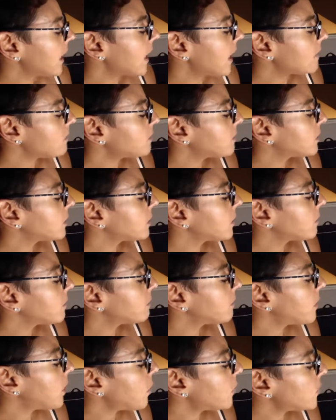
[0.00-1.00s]
And po
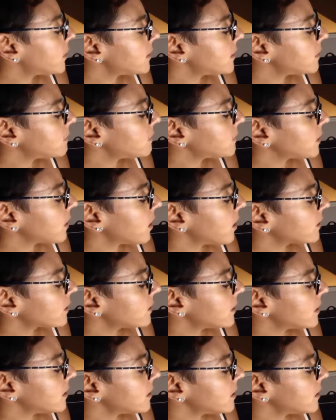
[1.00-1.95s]
poets belong to